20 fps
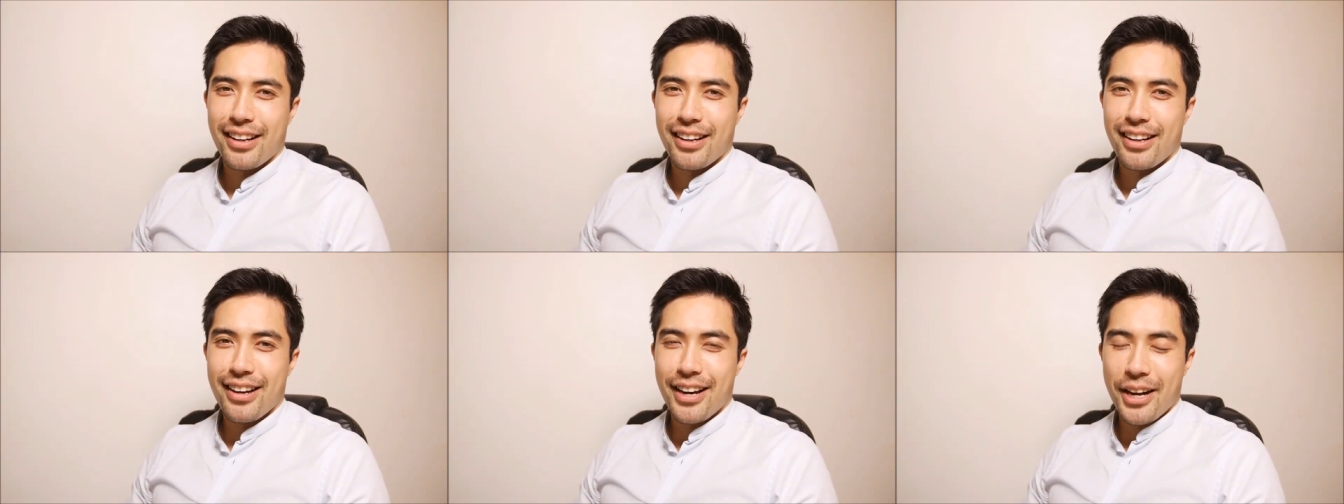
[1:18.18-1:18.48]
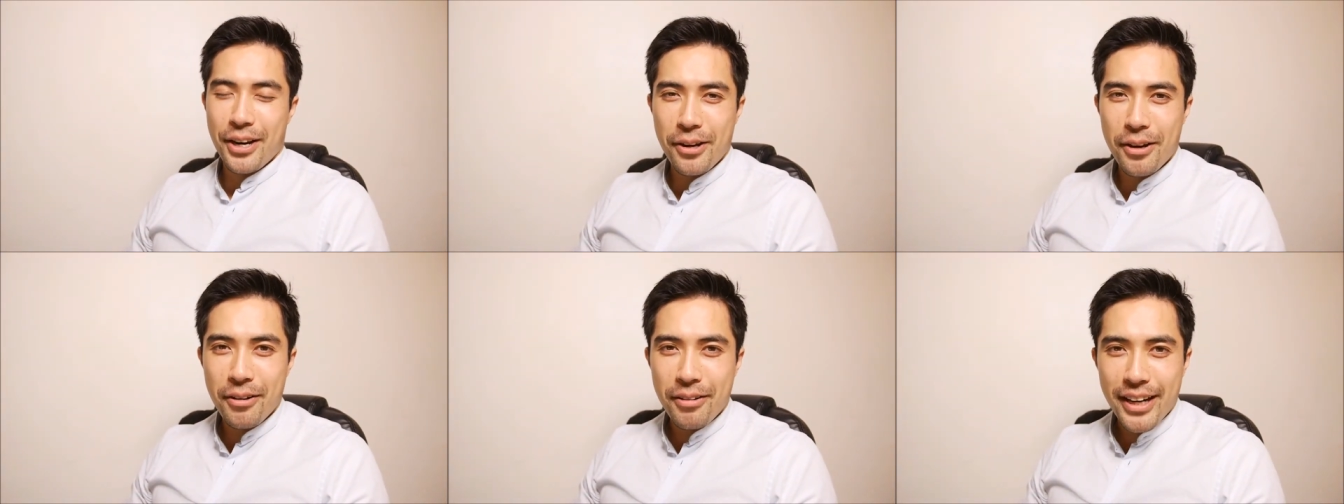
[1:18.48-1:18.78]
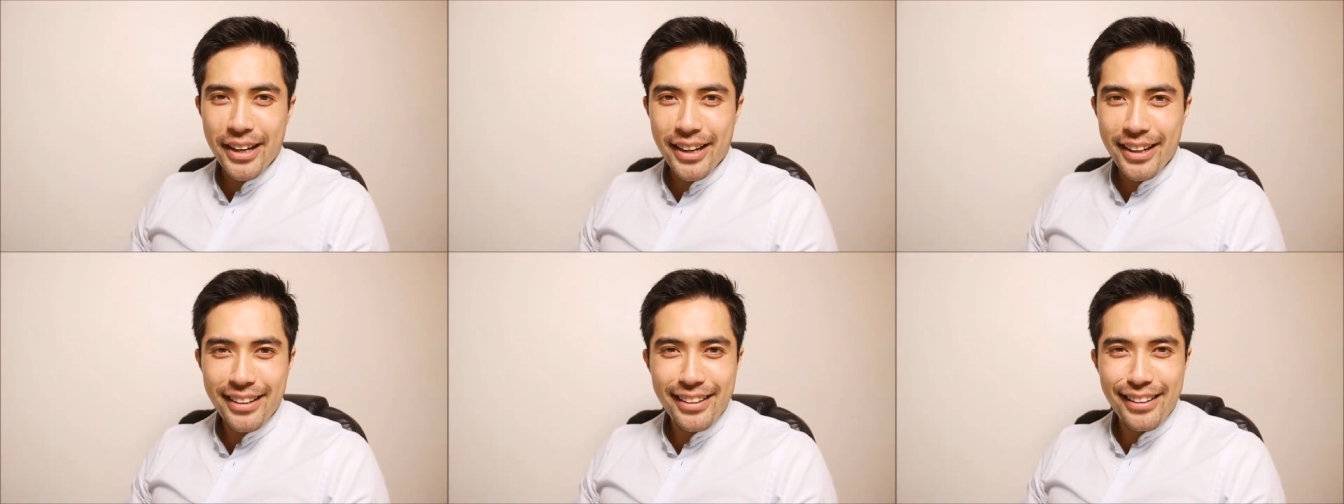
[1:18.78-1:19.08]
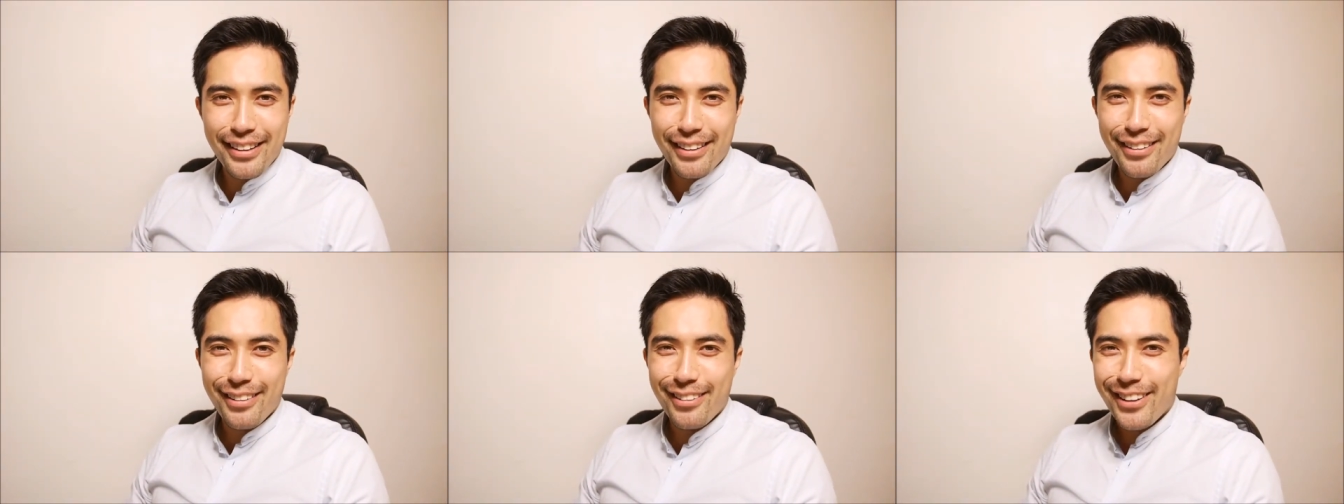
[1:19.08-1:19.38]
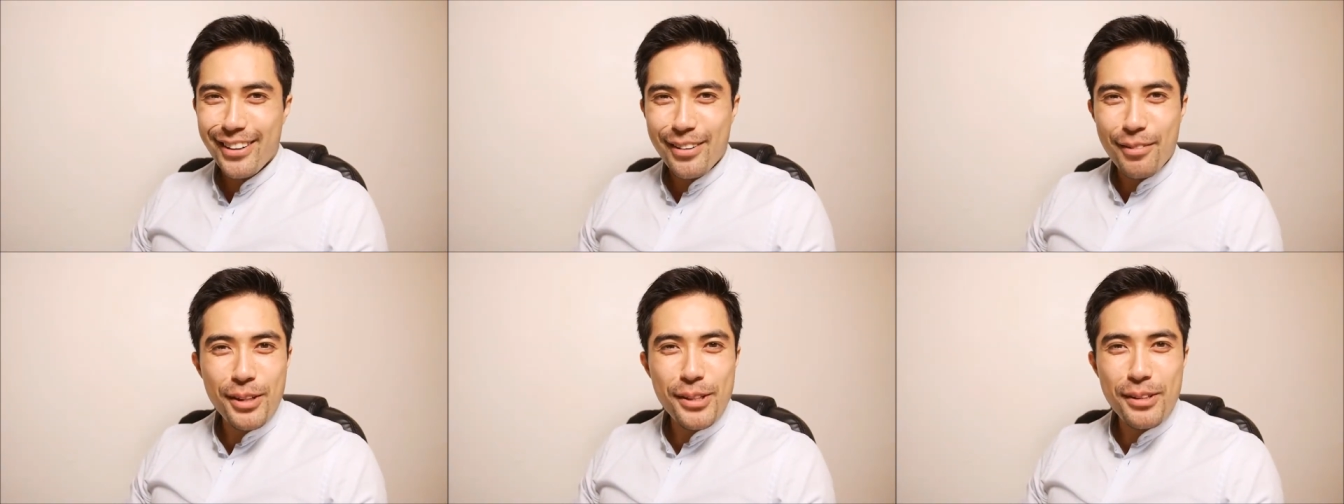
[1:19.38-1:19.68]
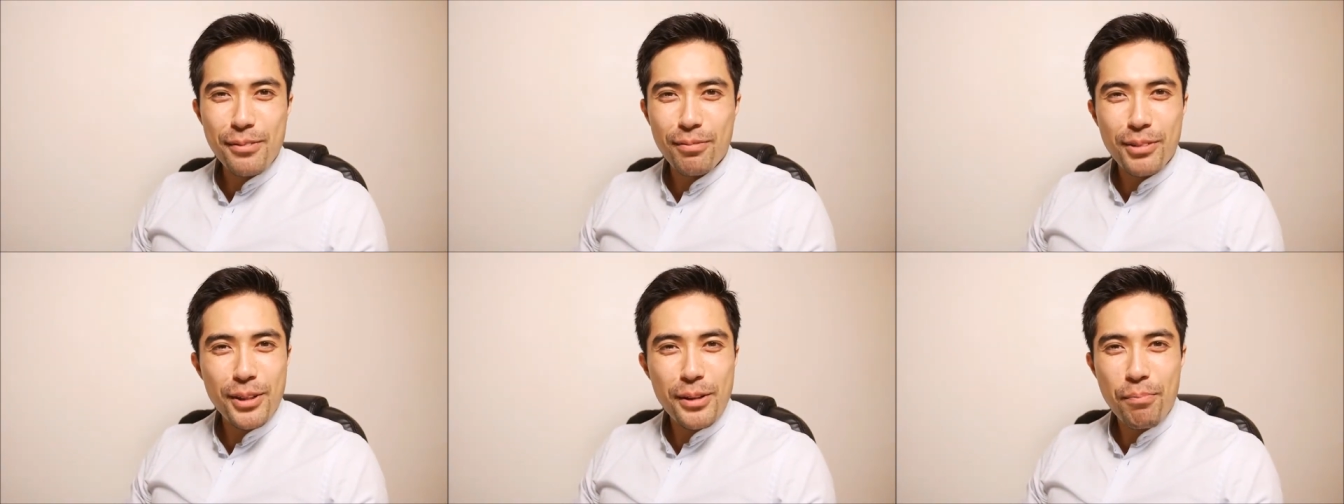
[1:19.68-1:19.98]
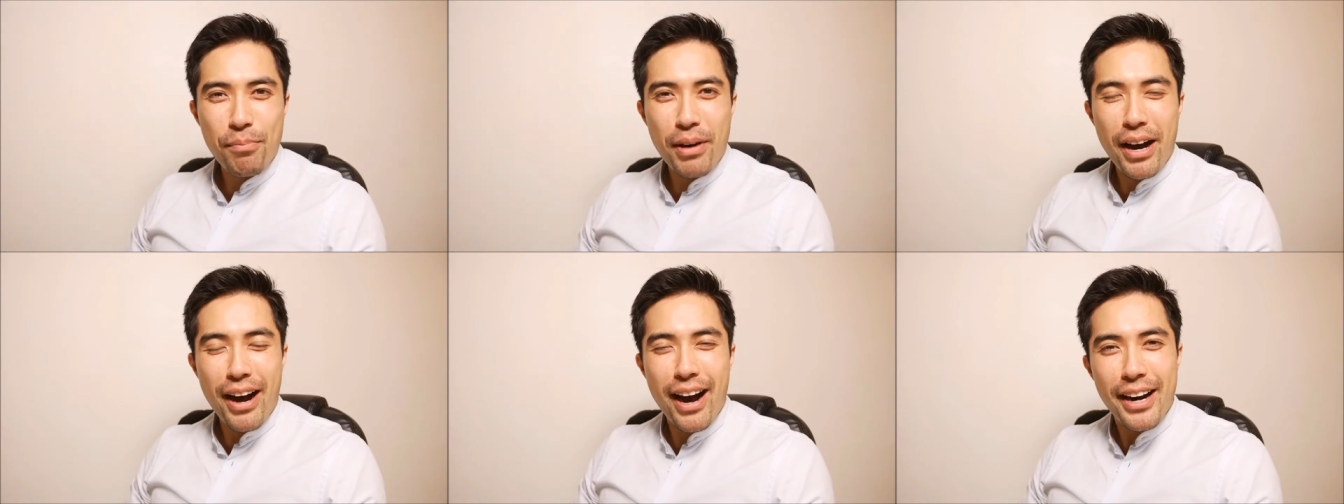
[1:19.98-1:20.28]
I know, eh? What a, what a
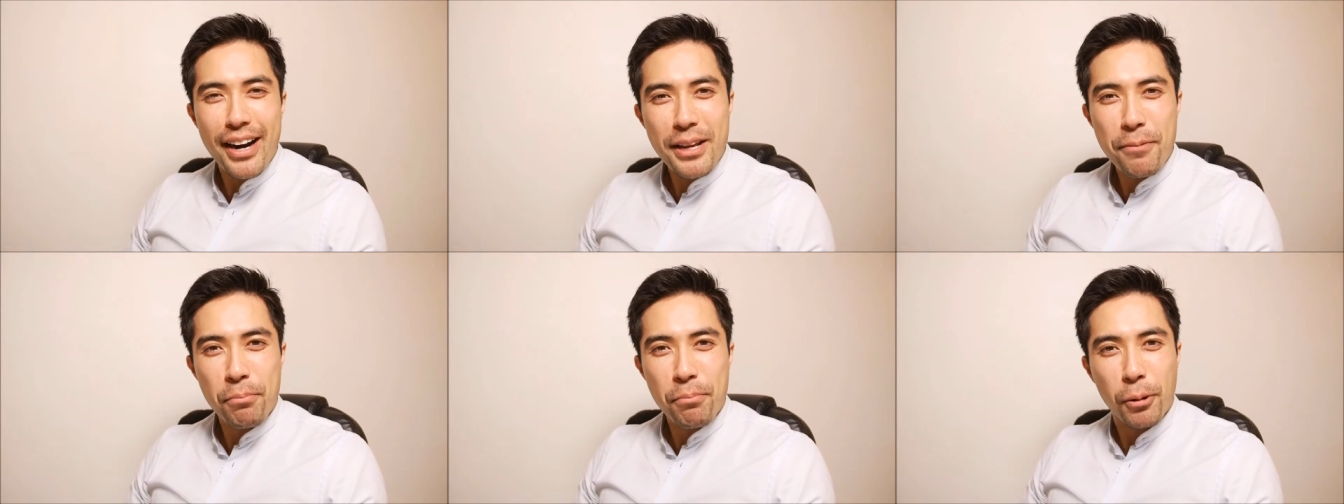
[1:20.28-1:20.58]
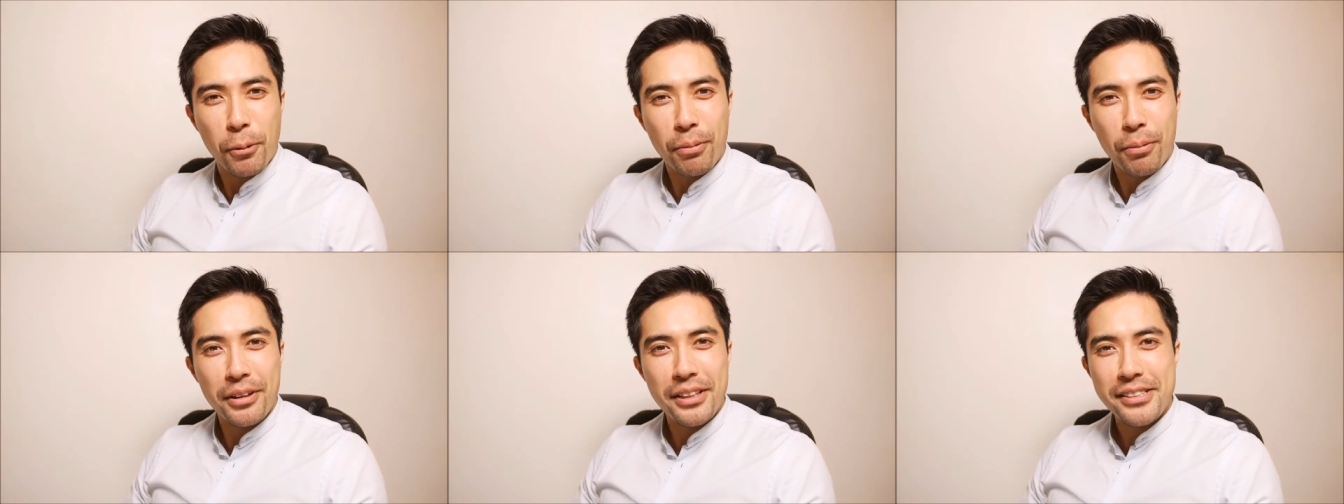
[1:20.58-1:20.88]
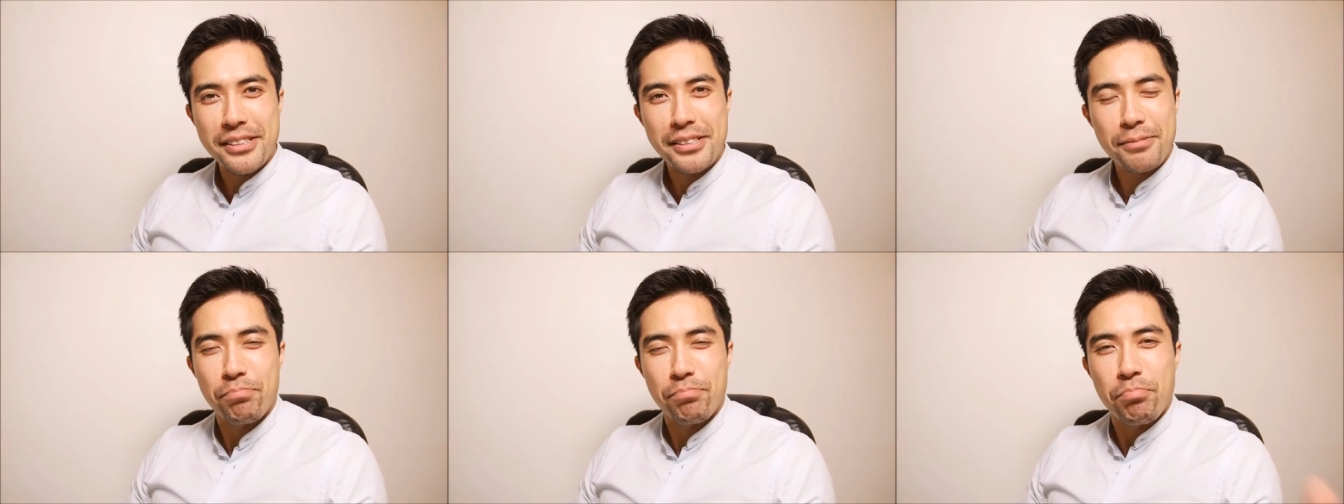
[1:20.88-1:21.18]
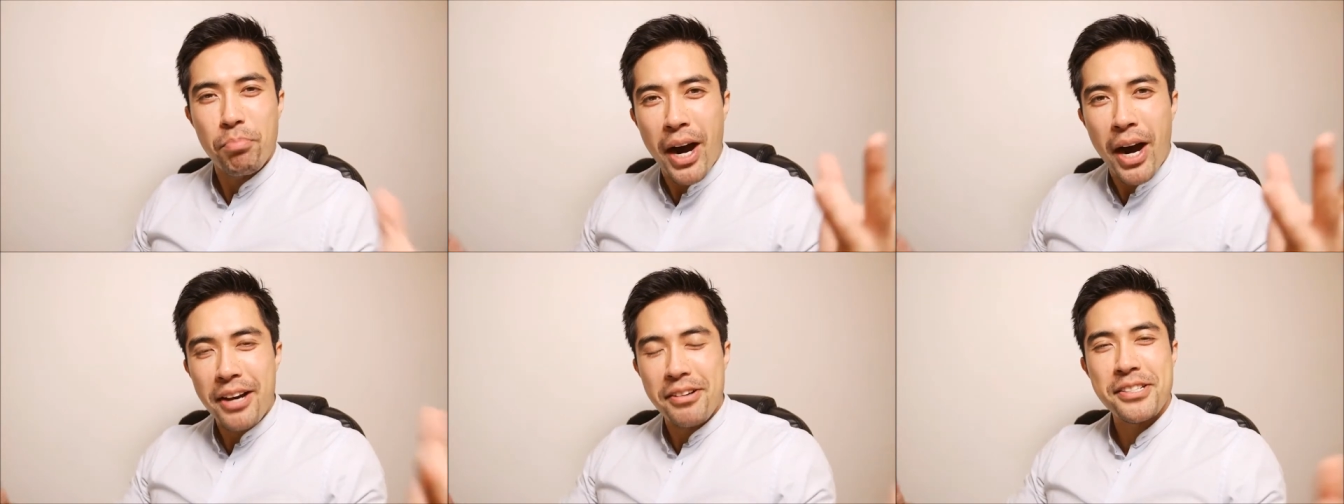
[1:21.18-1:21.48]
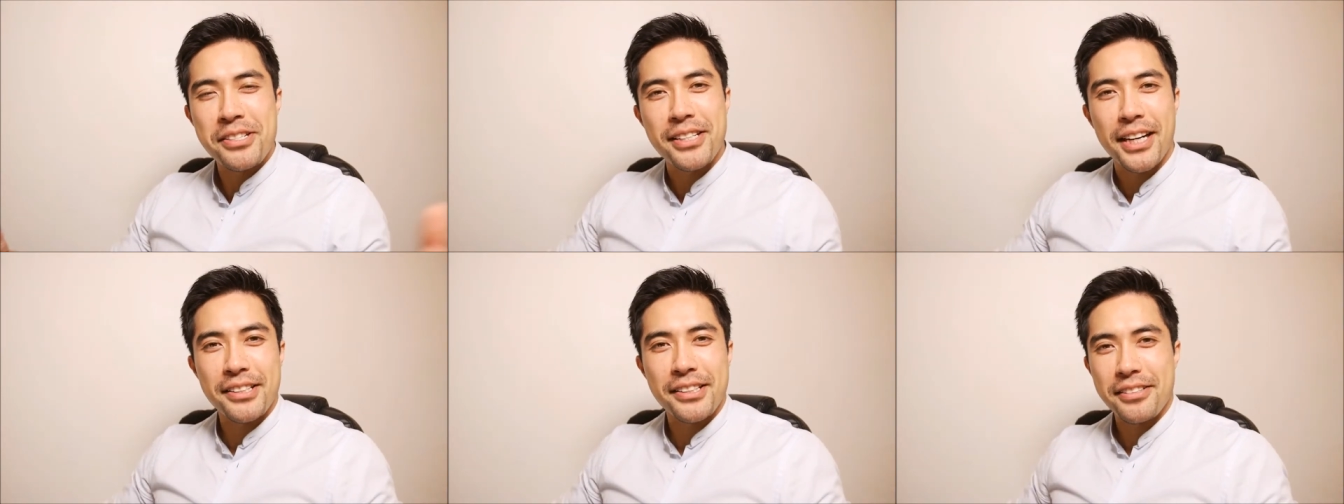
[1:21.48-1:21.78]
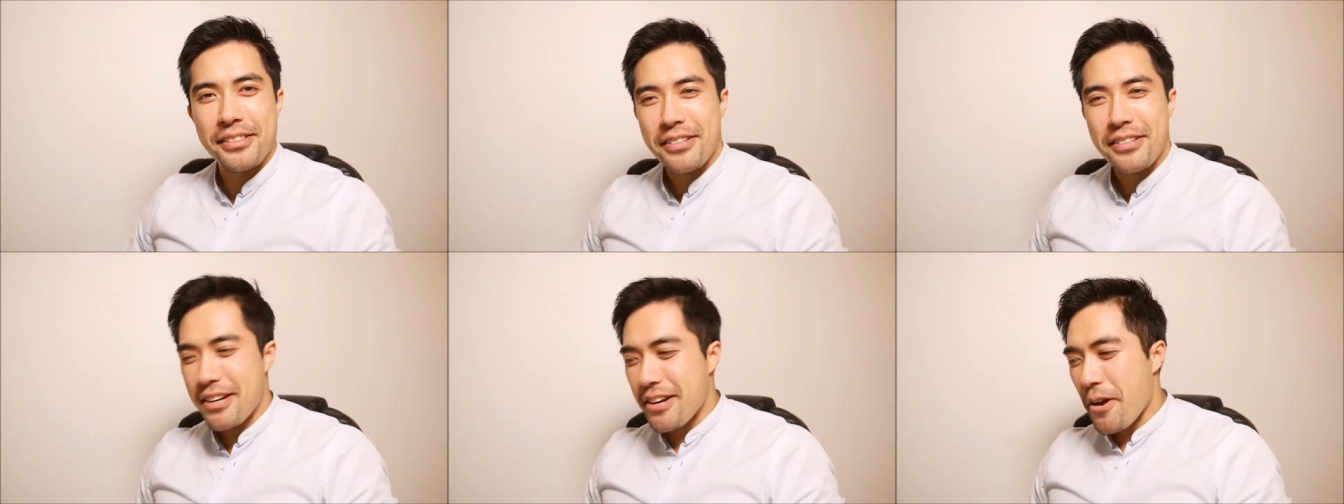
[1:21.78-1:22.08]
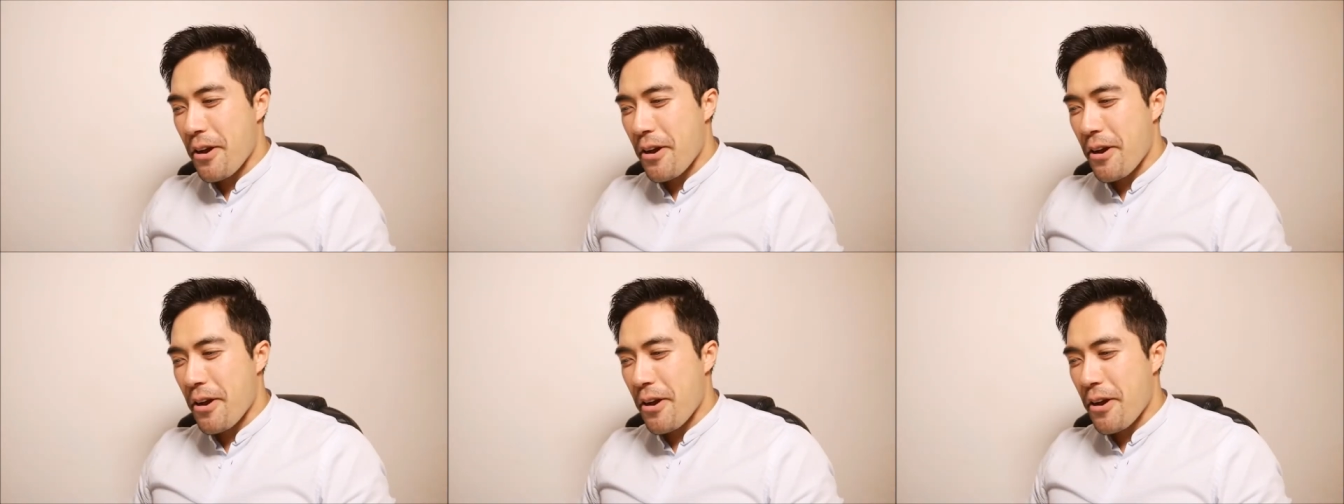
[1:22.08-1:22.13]
party pooper, this myostatin.